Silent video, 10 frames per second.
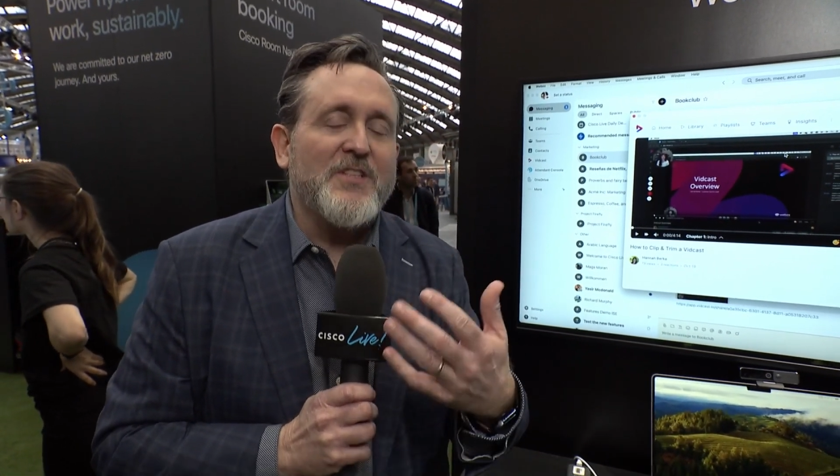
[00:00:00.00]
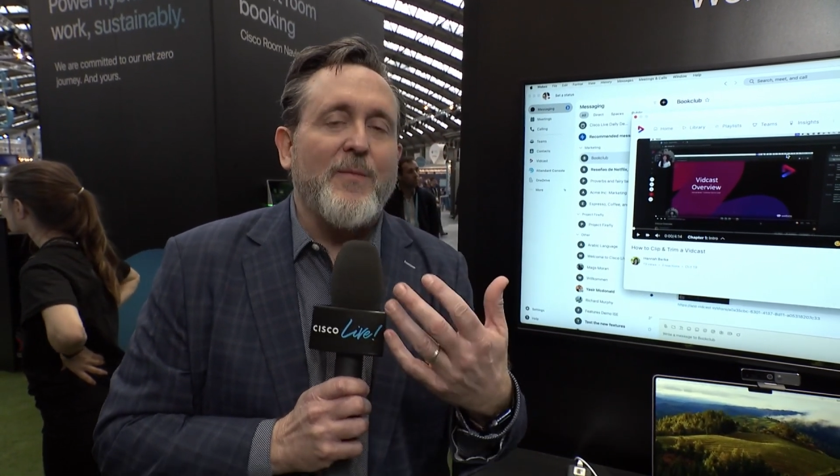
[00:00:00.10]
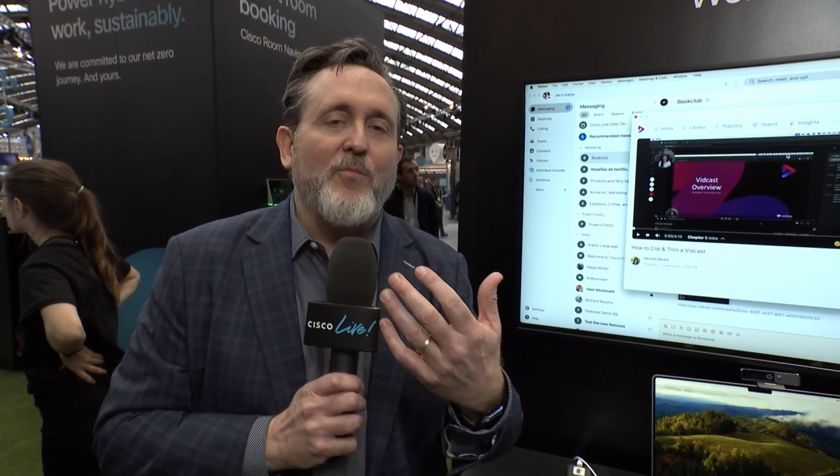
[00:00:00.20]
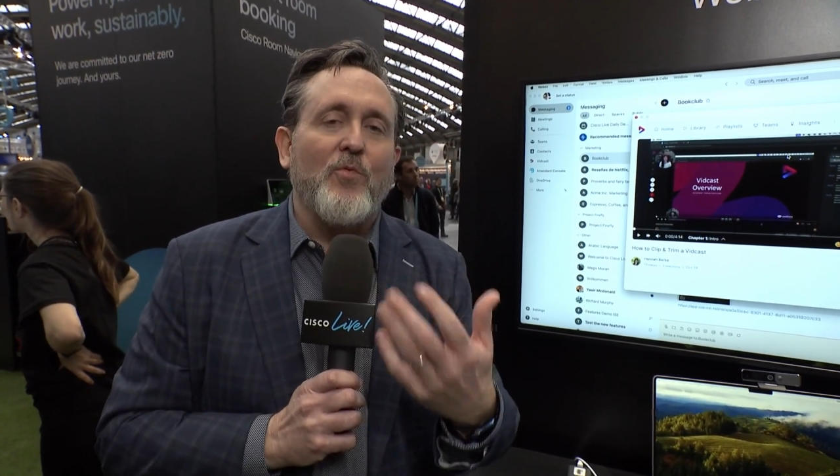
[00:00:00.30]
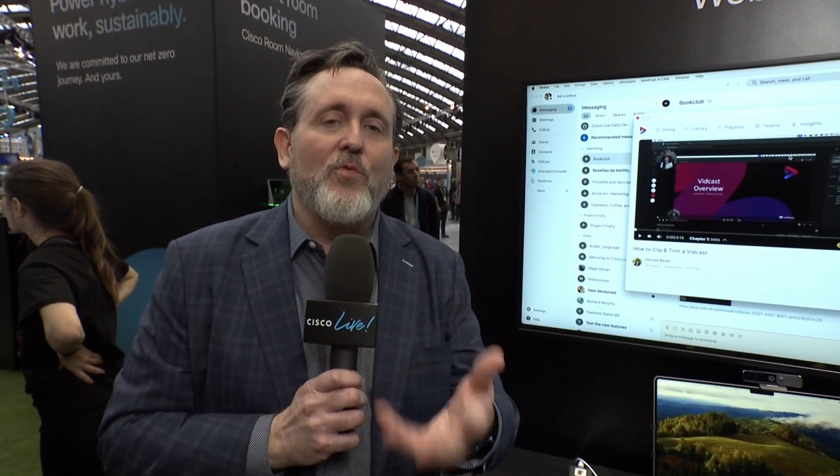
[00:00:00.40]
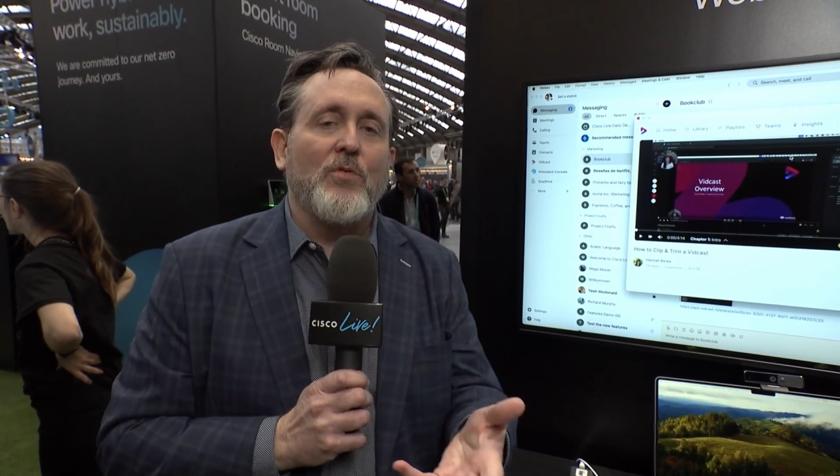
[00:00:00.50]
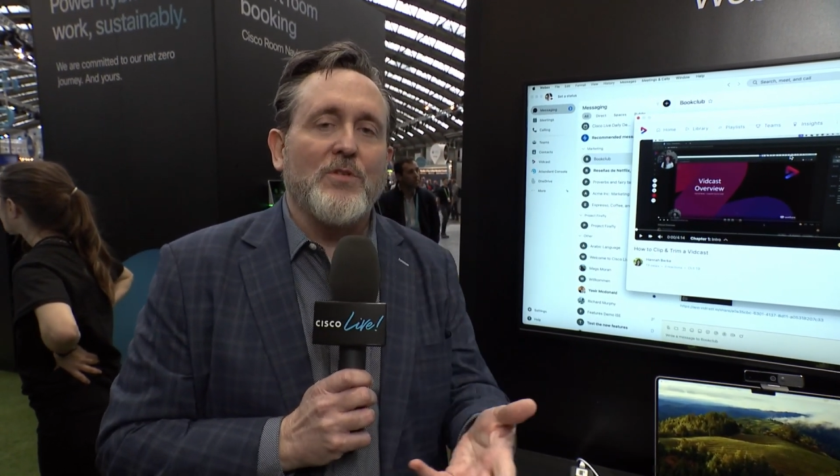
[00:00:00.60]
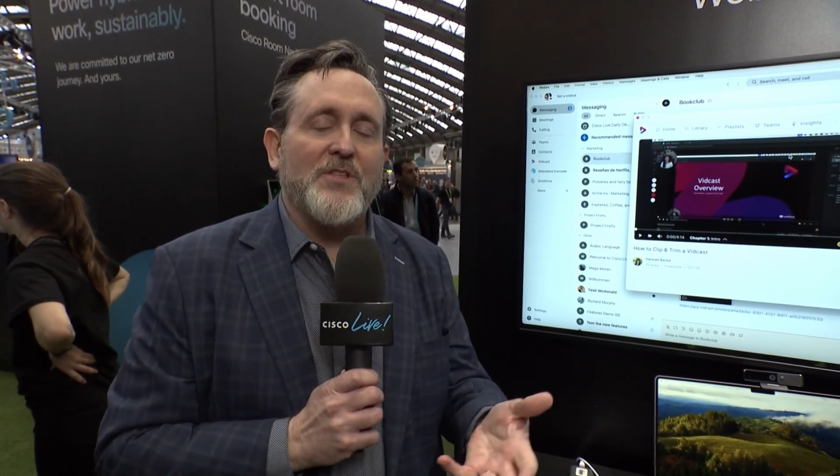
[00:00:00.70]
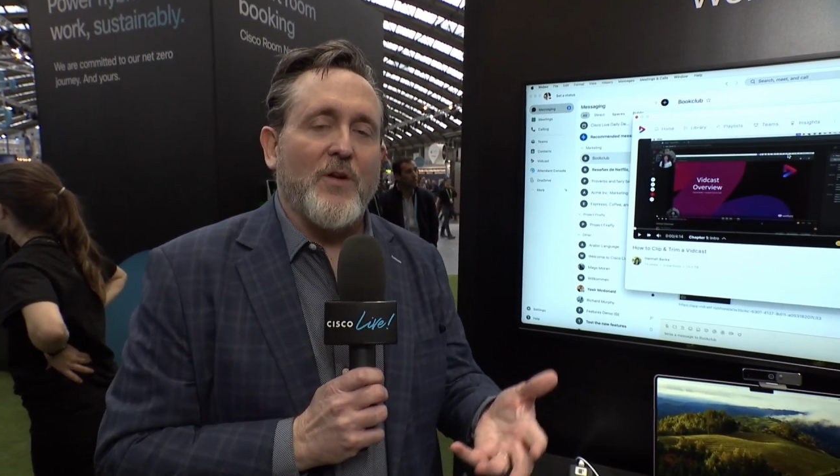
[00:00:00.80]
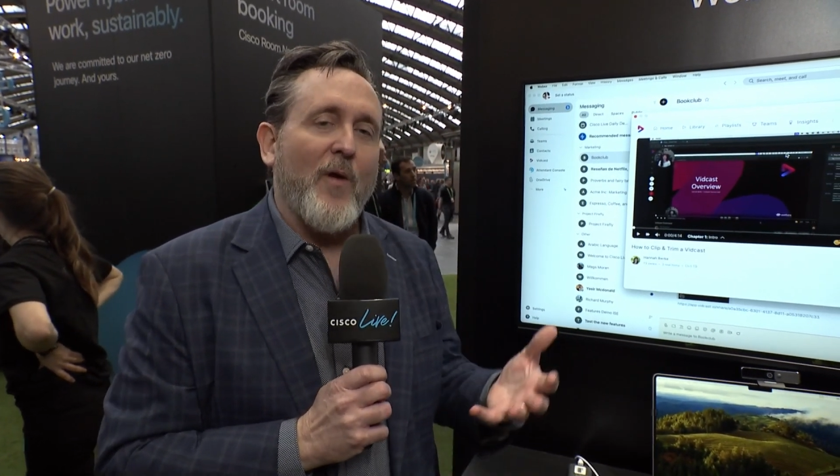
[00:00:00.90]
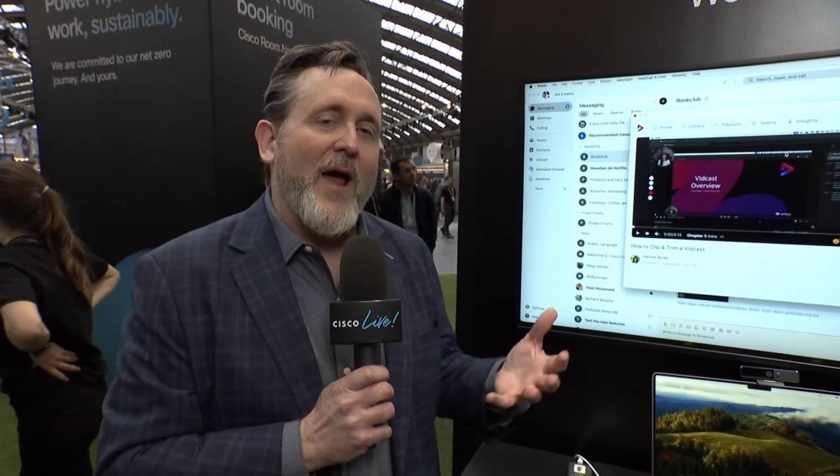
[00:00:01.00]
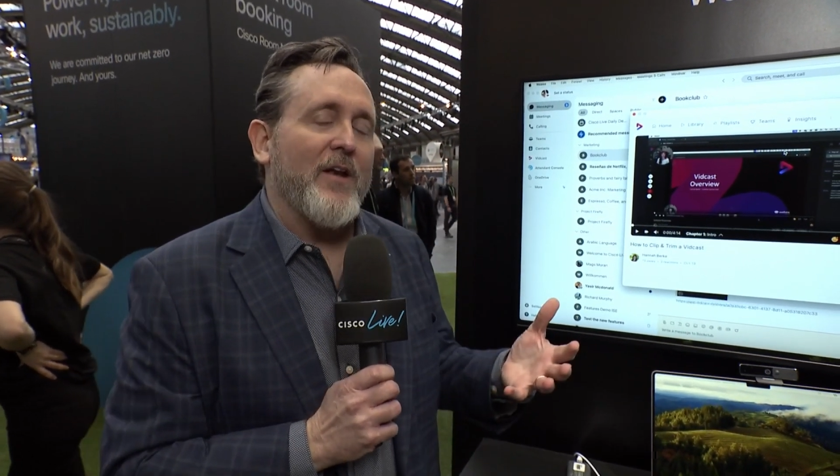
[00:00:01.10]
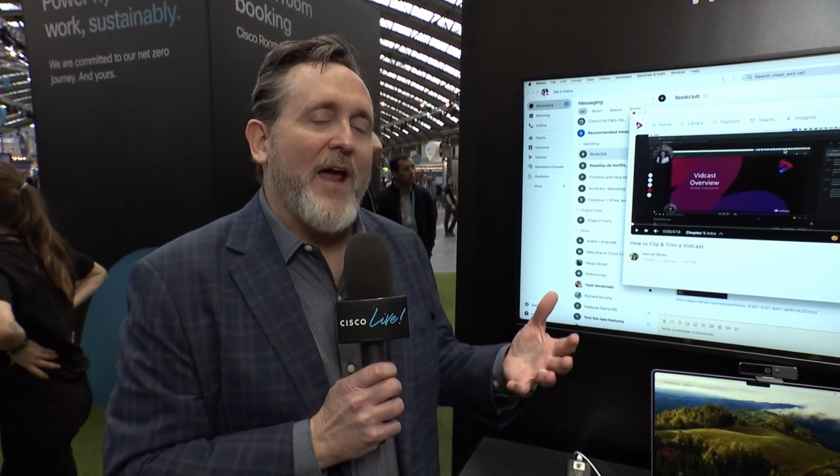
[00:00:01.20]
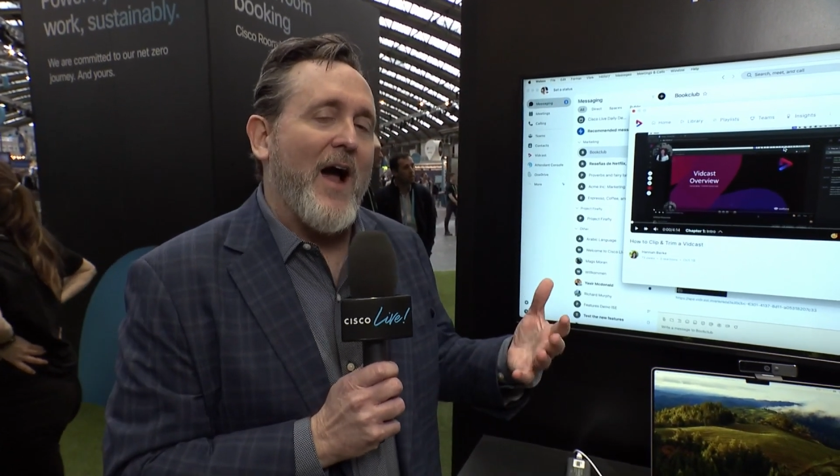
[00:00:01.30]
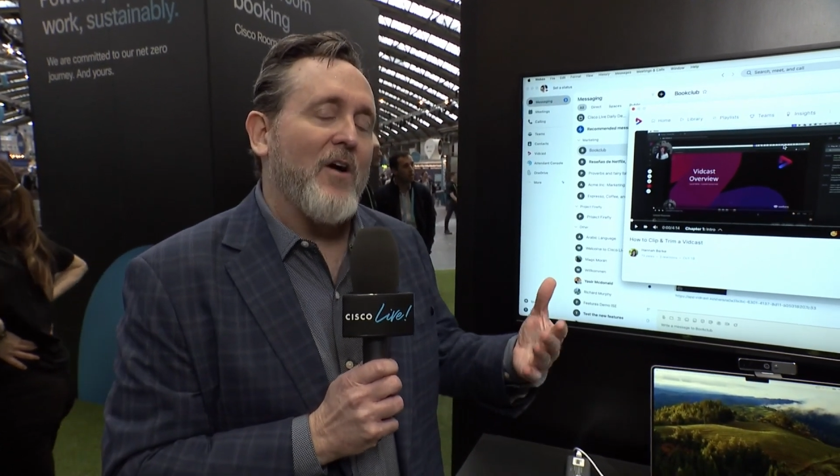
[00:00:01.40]
the same rules
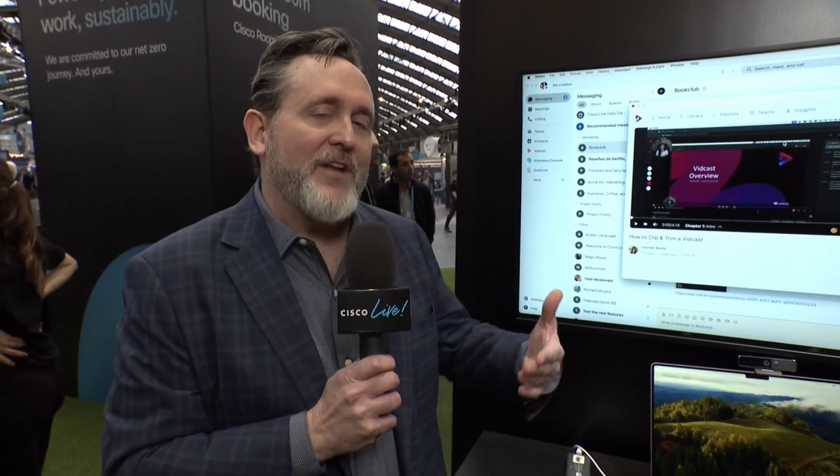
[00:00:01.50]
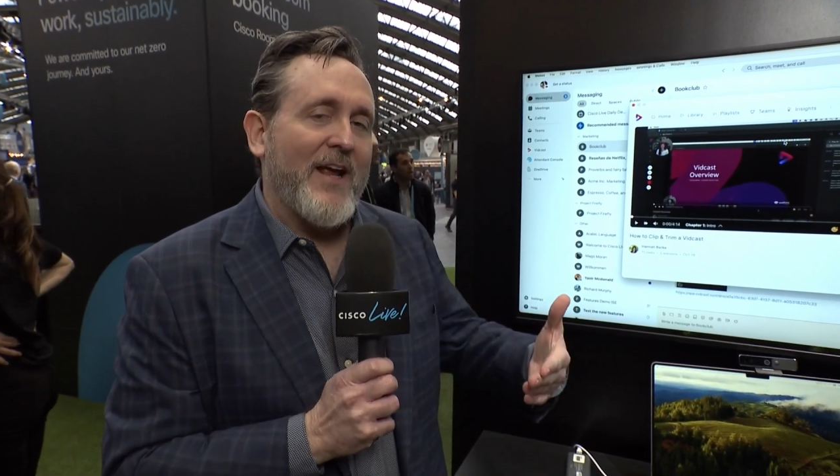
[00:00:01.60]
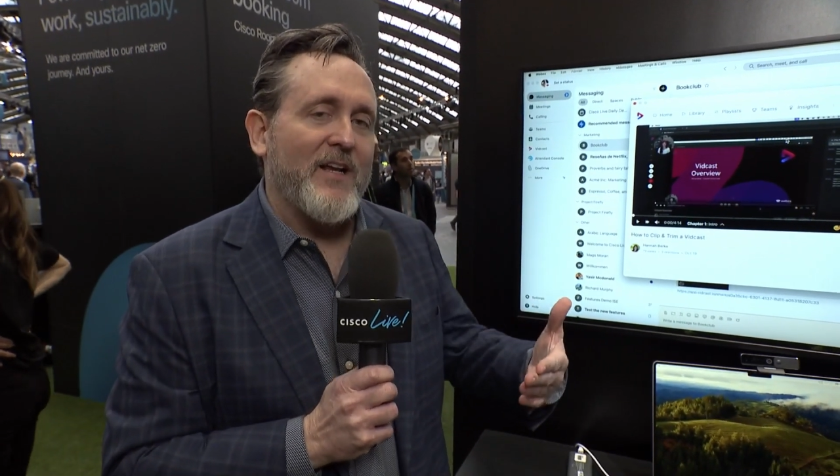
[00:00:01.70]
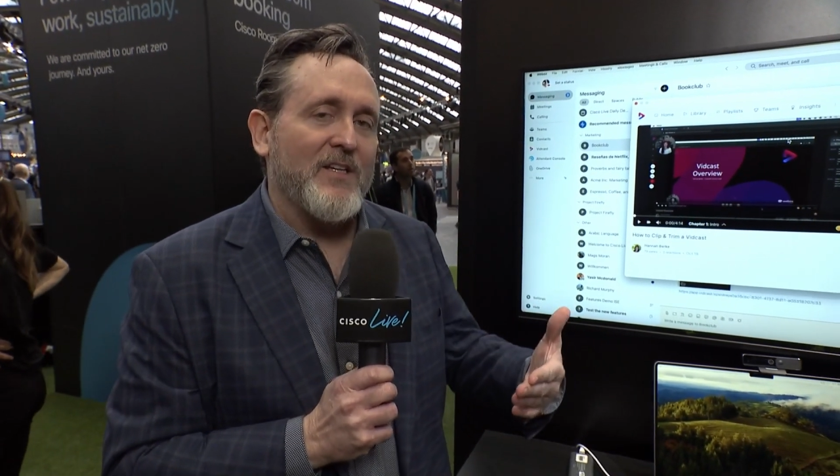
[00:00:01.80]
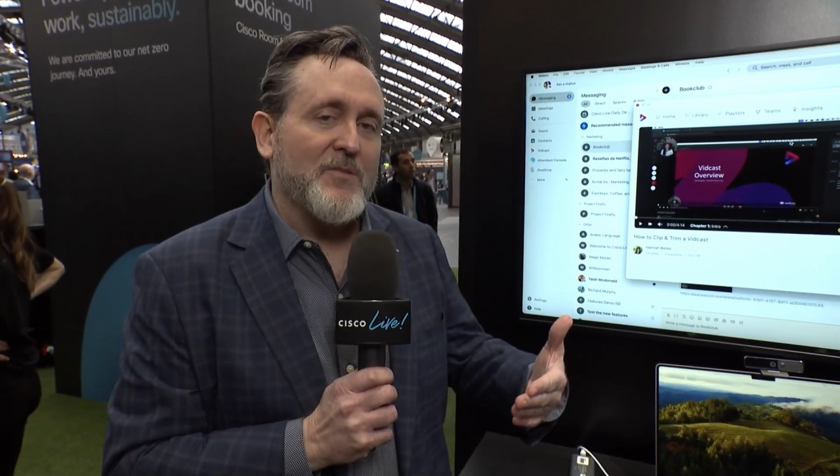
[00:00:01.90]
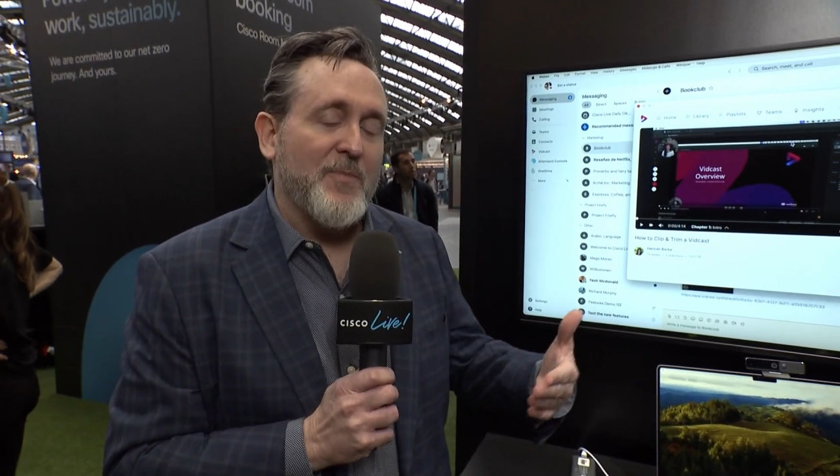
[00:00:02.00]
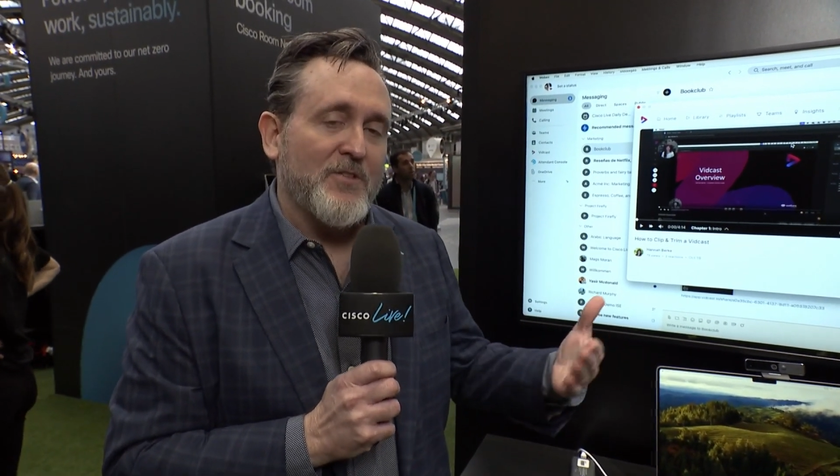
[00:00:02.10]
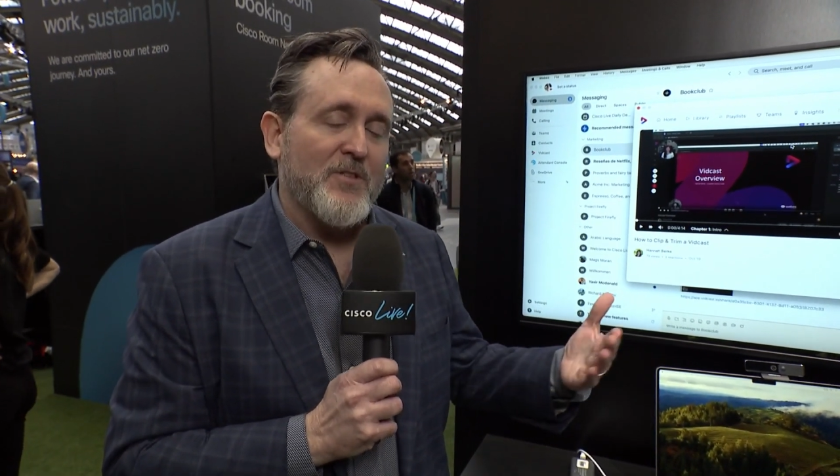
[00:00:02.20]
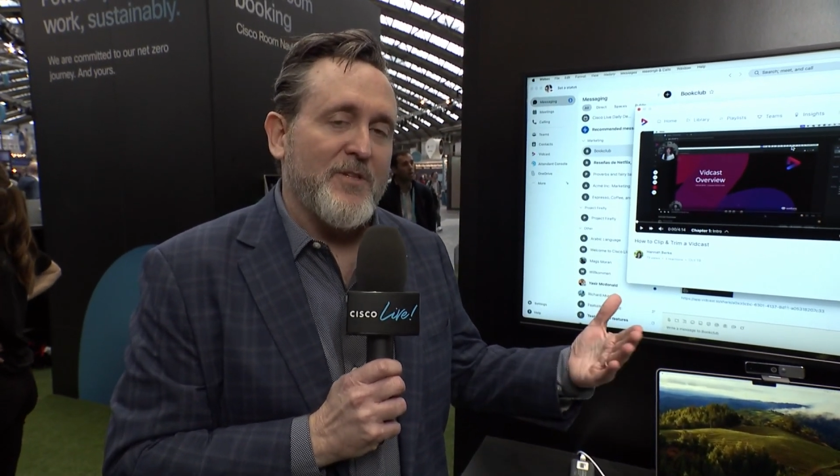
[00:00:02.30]
around how data is supposed